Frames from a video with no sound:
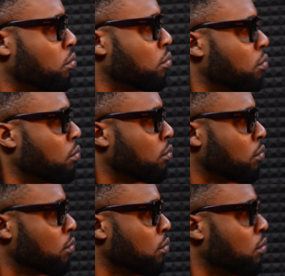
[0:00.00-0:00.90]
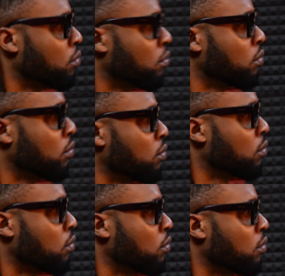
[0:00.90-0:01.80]
dies. You still
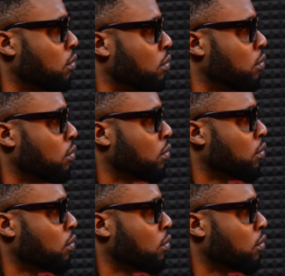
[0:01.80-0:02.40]
sticking by that?